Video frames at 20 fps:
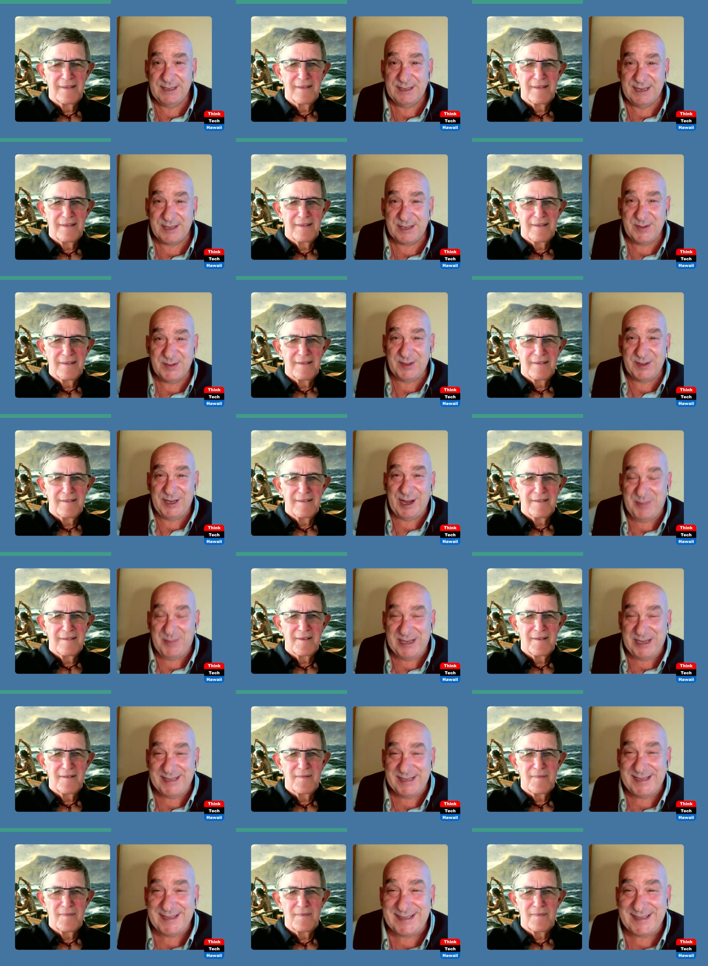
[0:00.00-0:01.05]
Speaker 1: That's what the
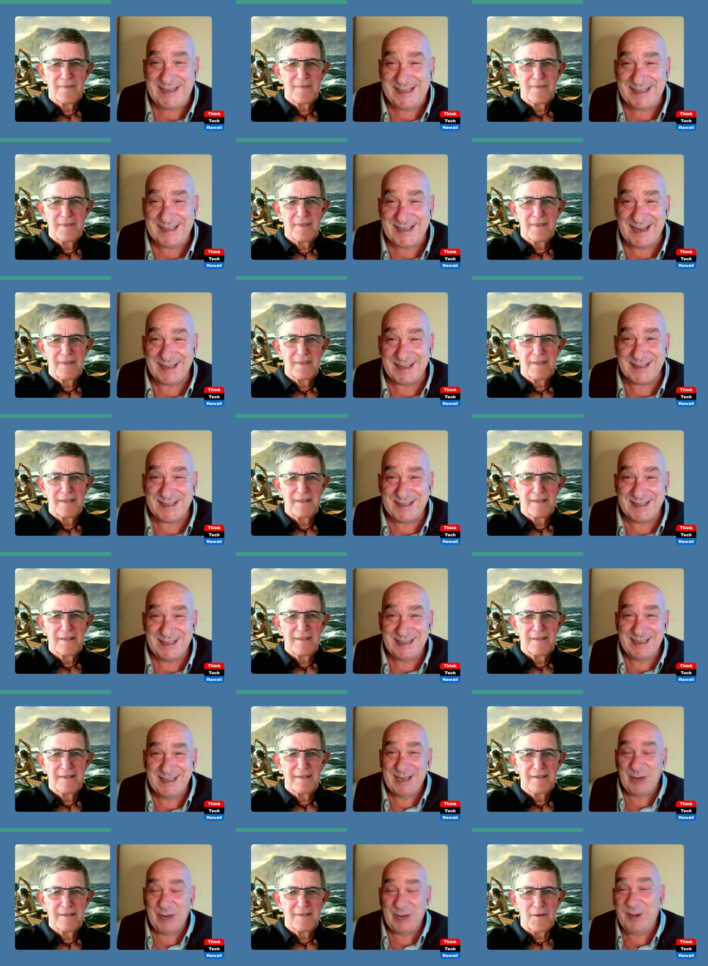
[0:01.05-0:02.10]
IPCC says.
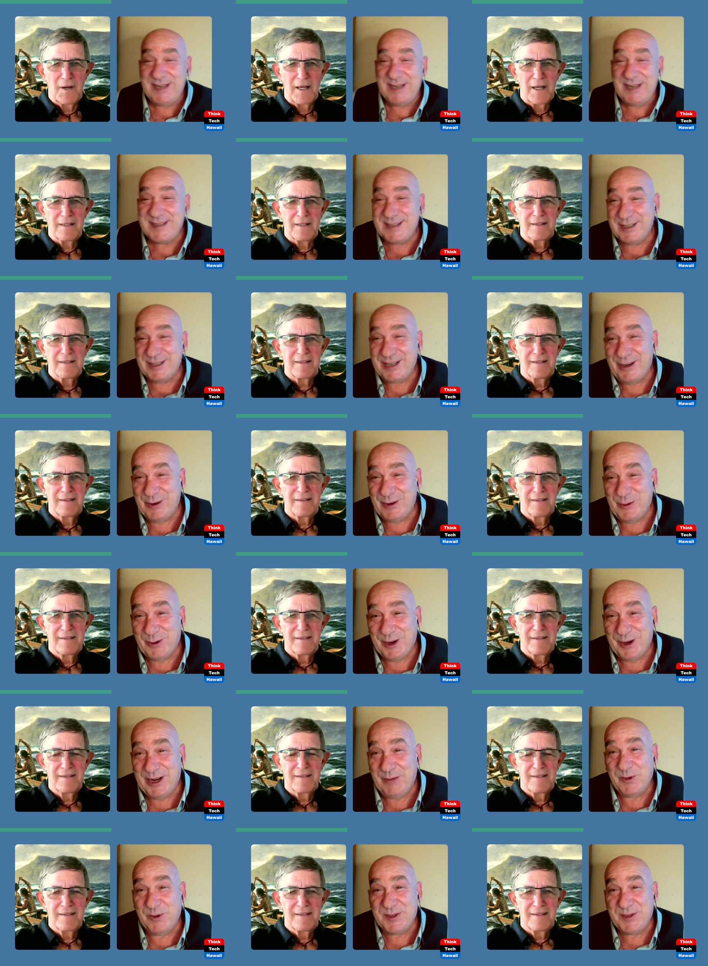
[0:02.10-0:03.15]
And we still right. here in
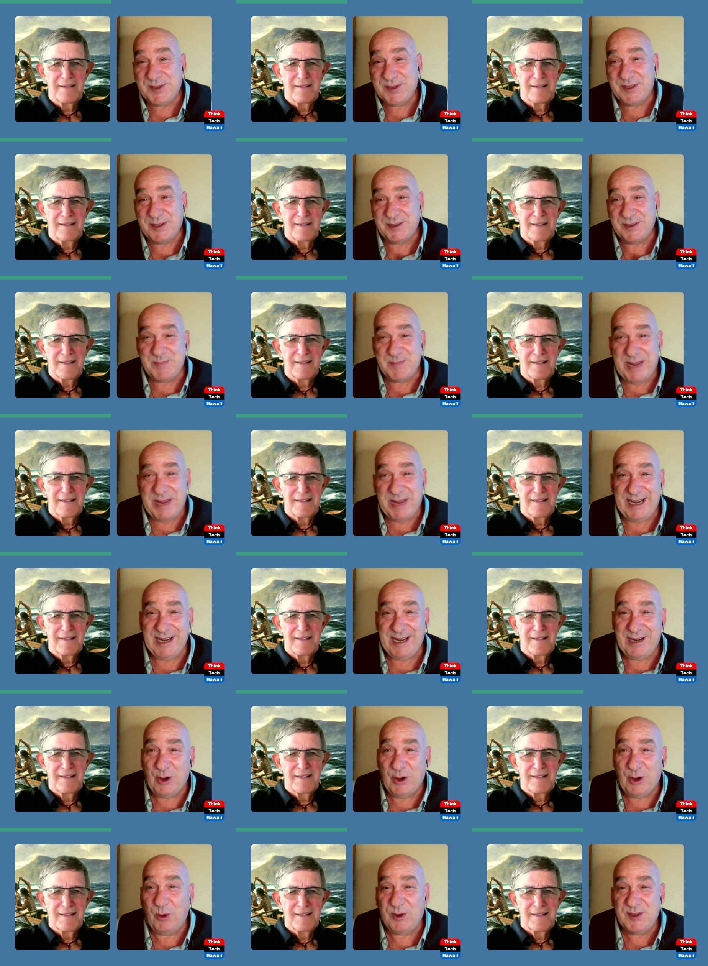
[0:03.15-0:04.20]
Oregon, we're still making
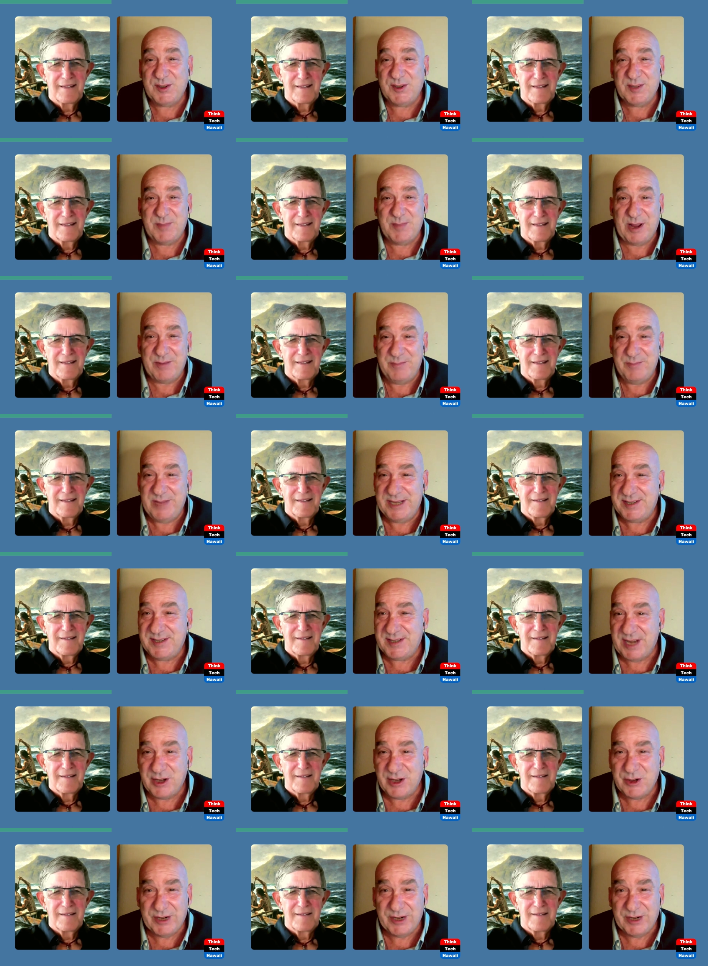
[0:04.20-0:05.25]
goals about mid
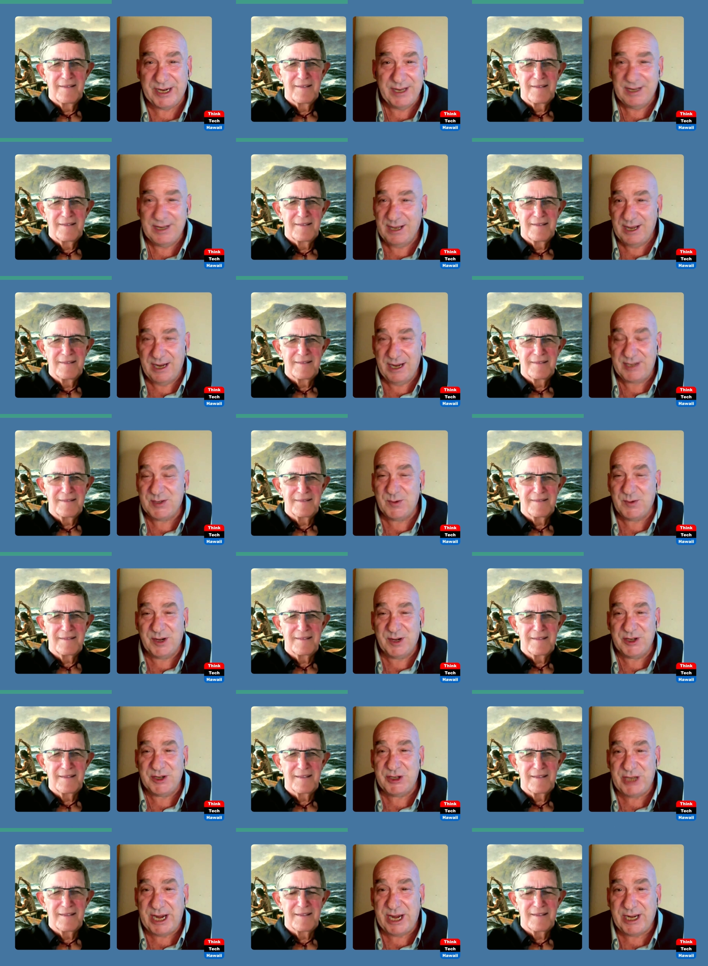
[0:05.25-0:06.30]
century. I just want to
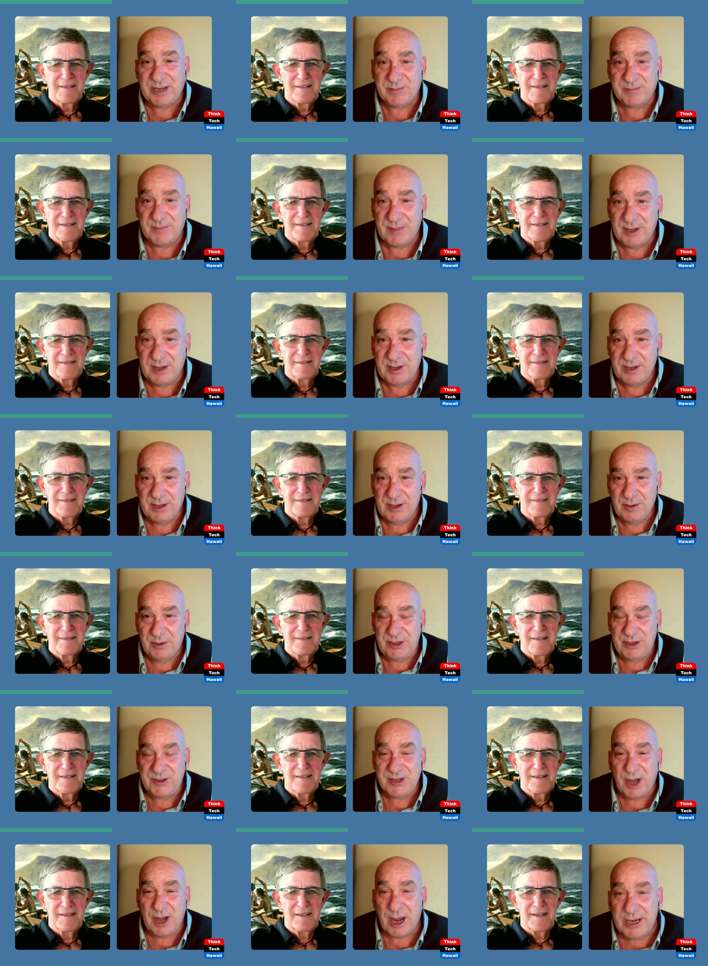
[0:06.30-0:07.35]
shake them. What are you
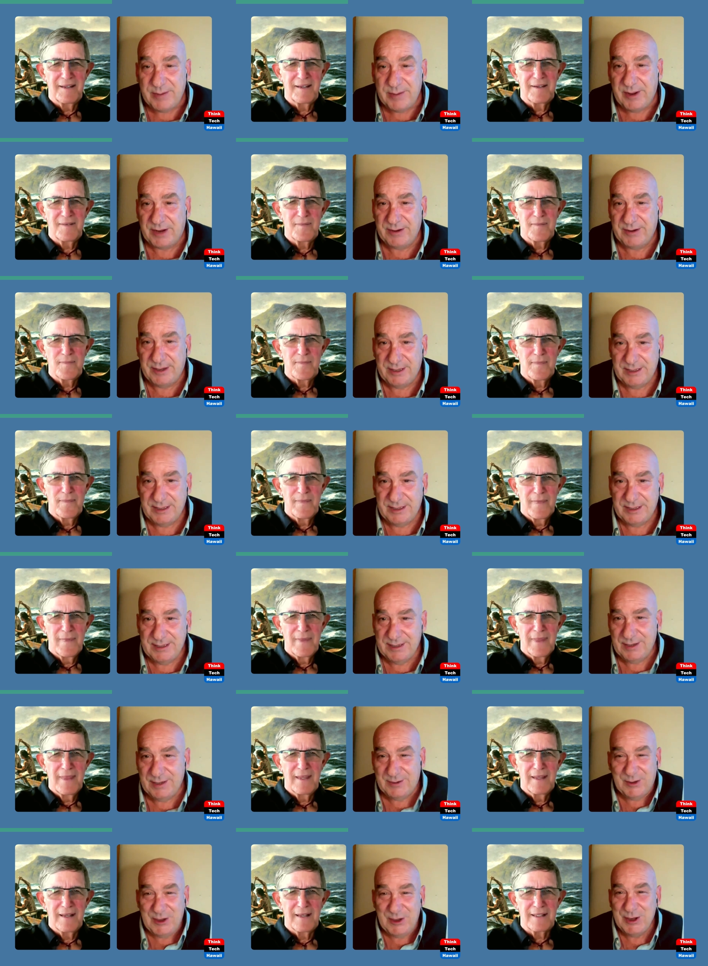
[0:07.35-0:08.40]
talking about?
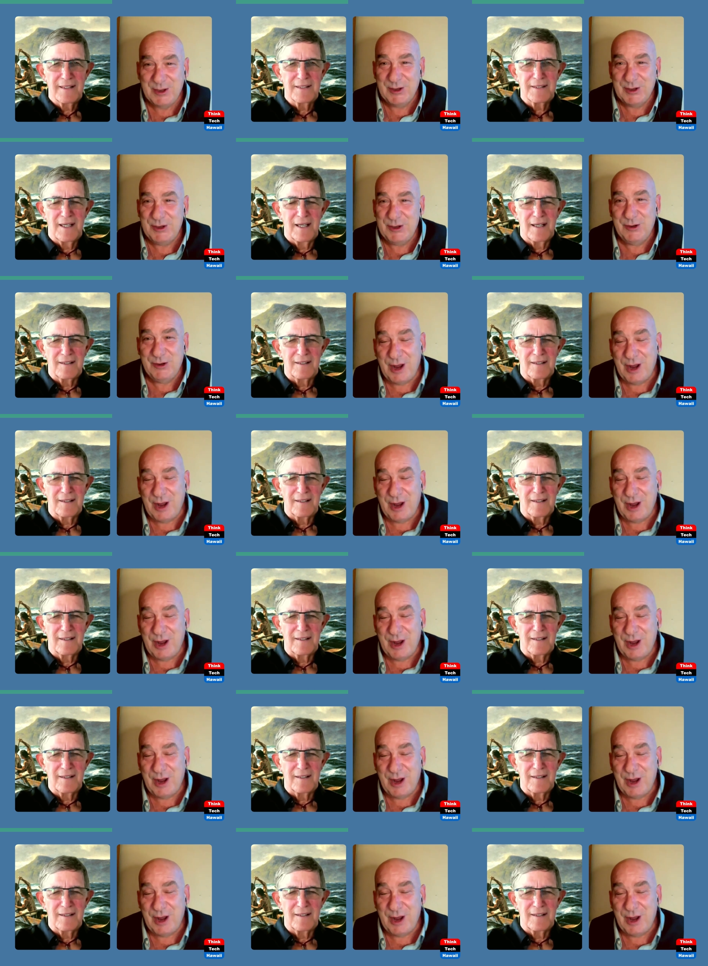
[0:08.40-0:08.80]
You're